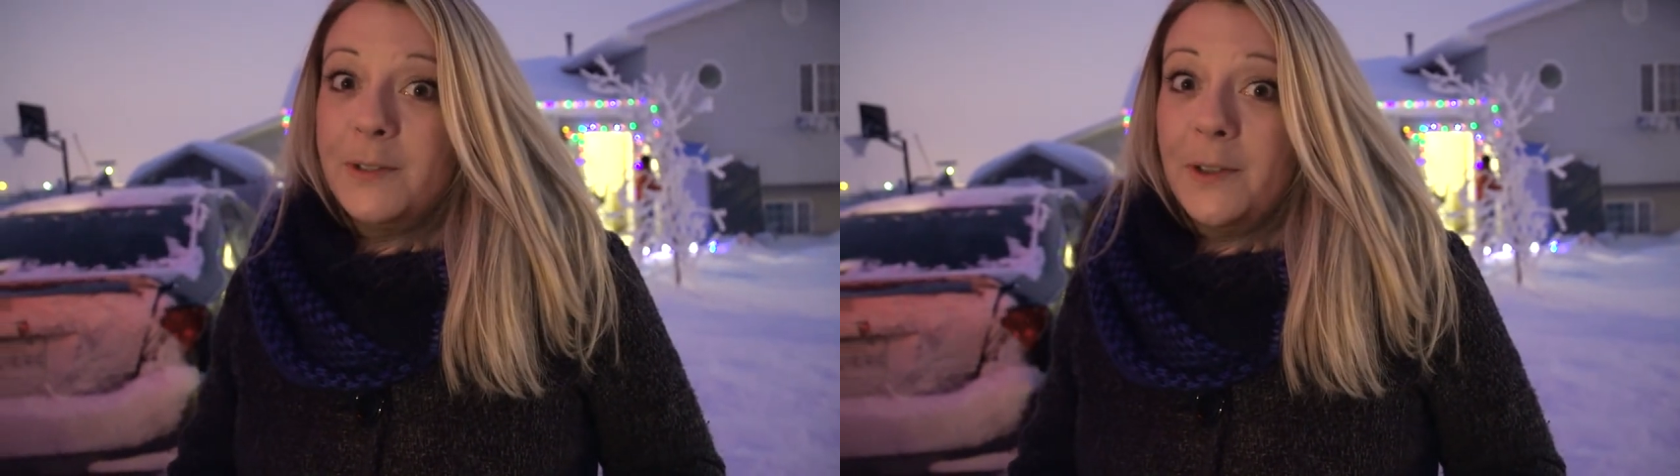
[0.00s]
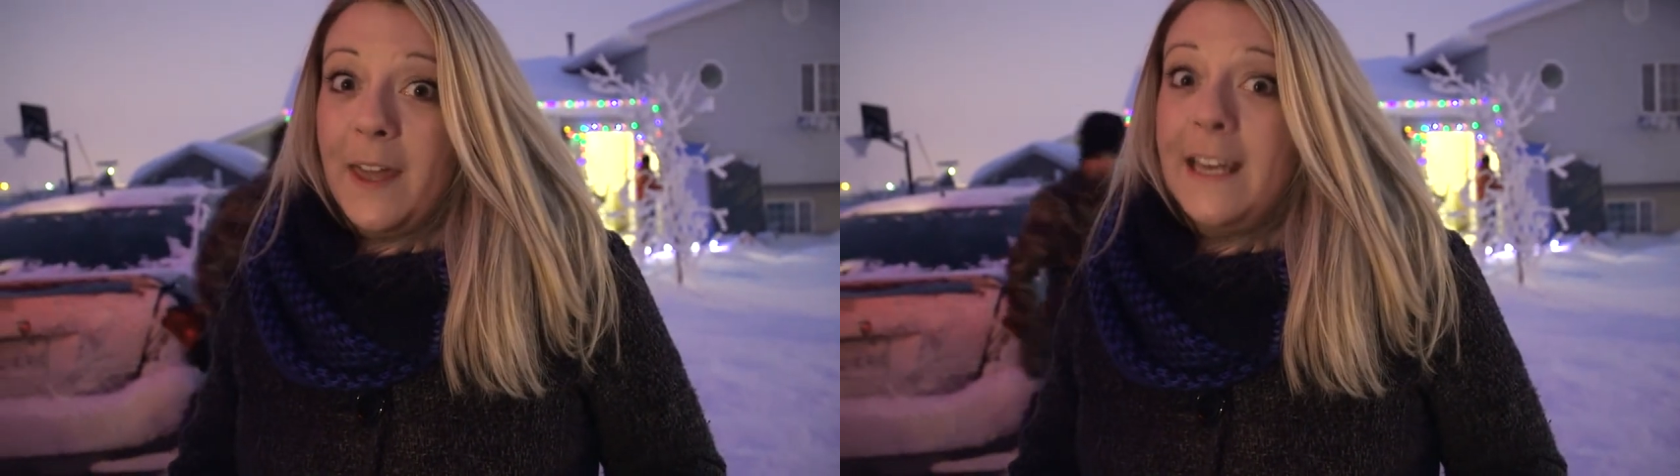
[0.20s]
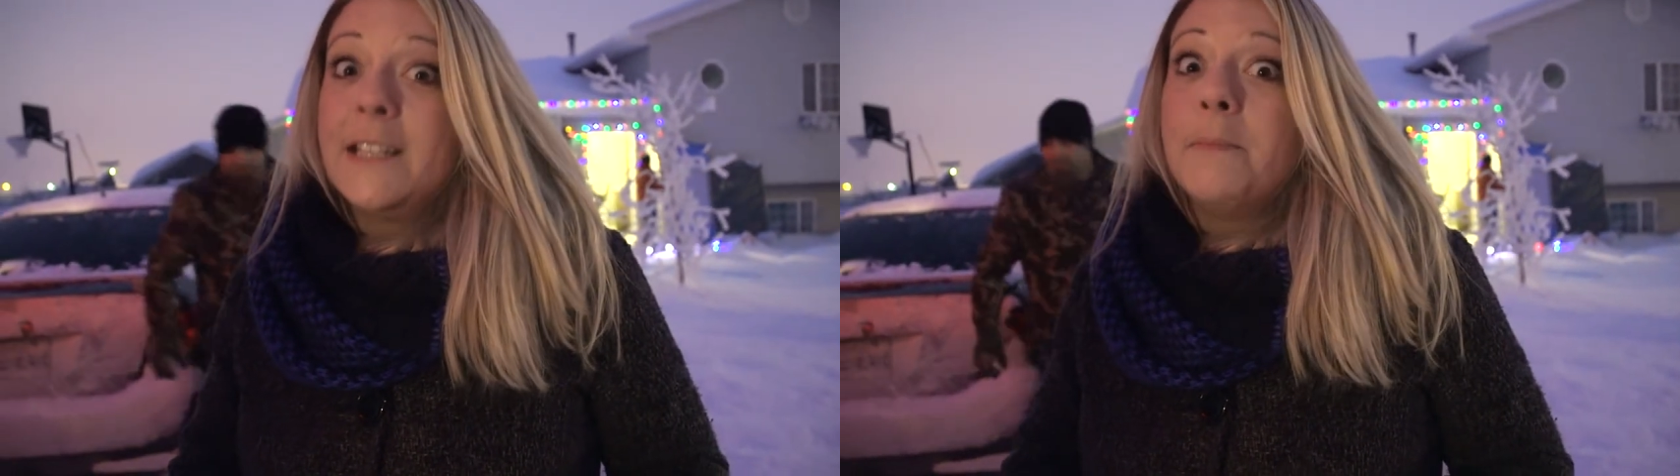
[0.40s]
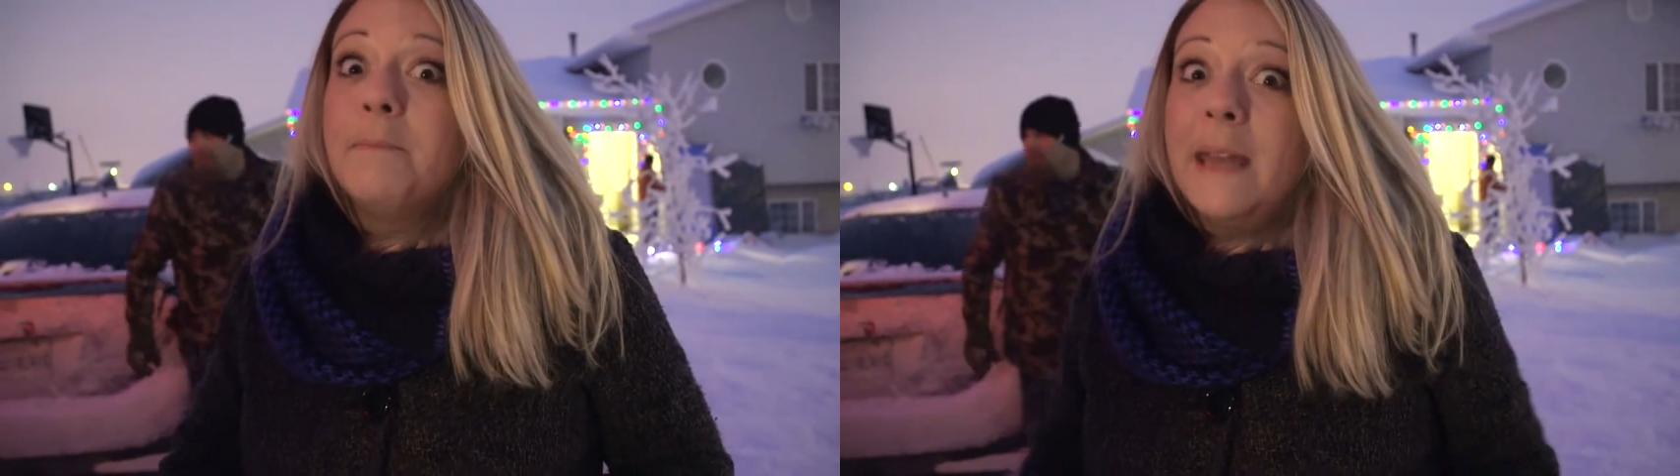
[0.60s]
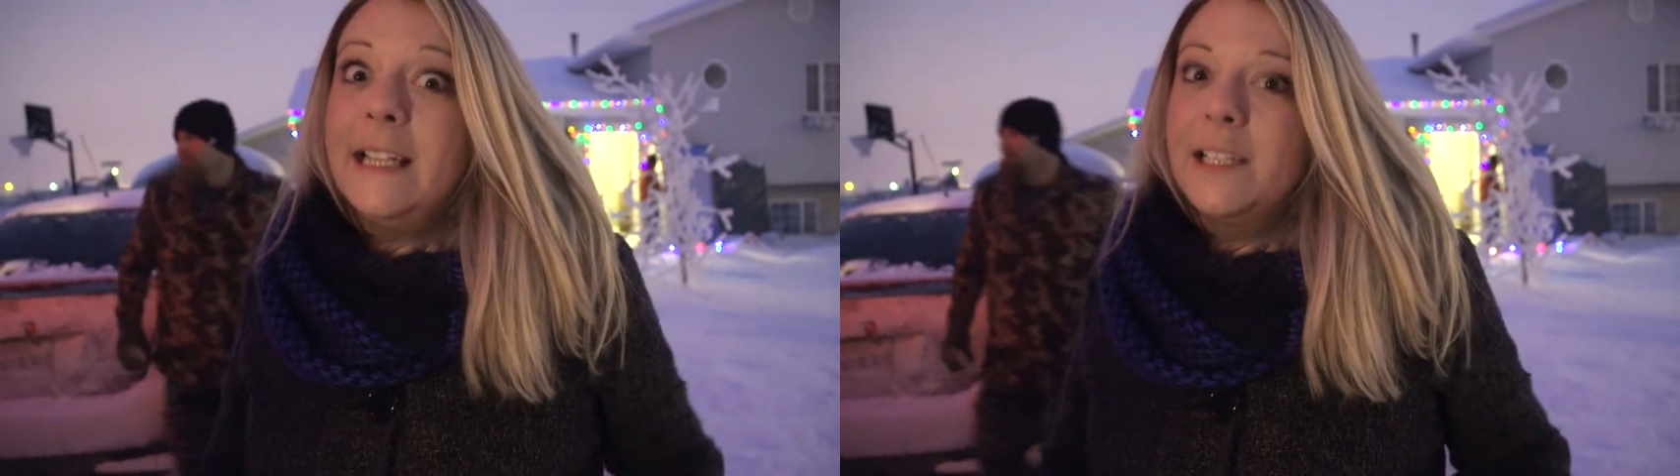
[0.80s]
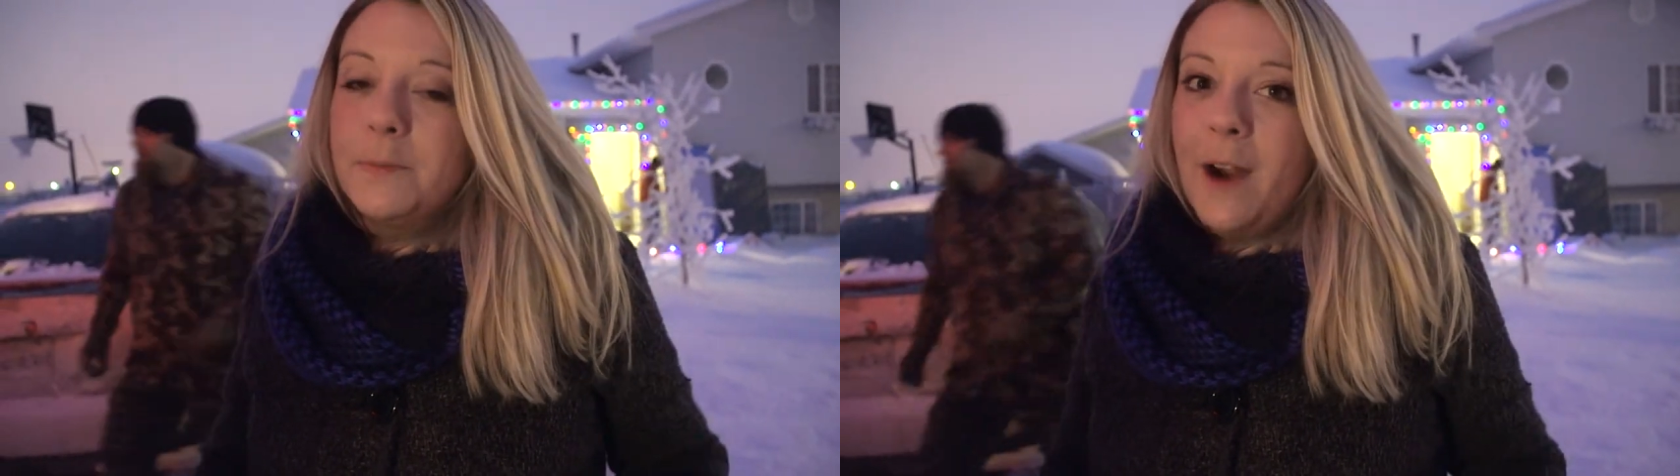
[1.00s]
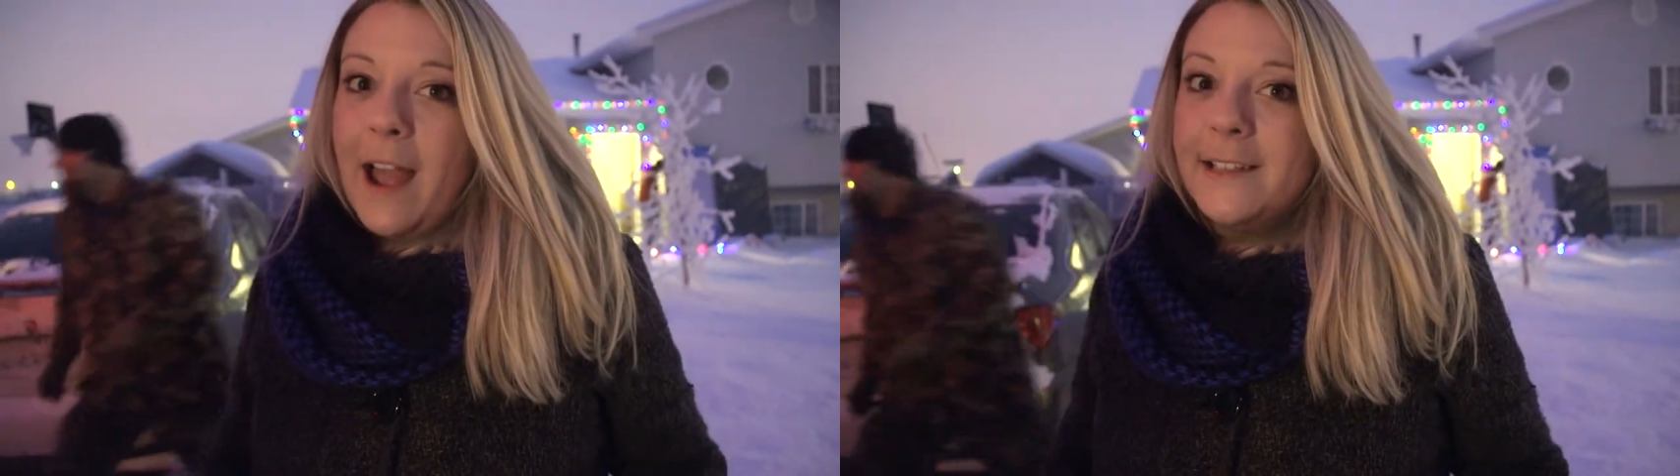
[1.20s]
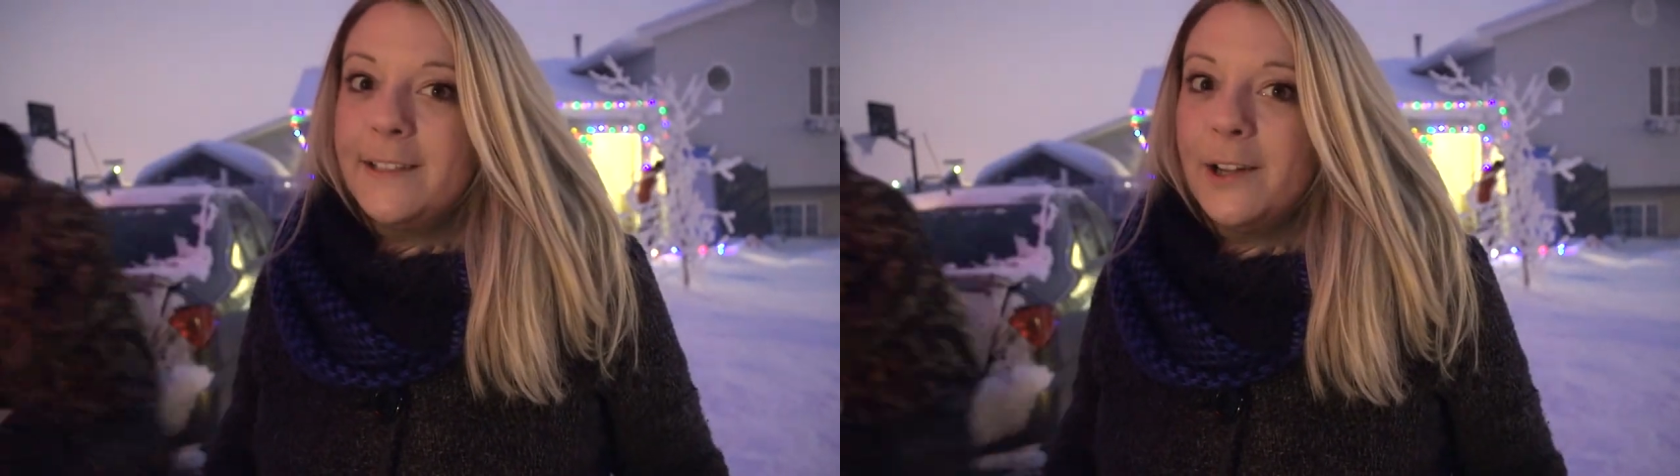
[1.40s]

so that it's a big surprise.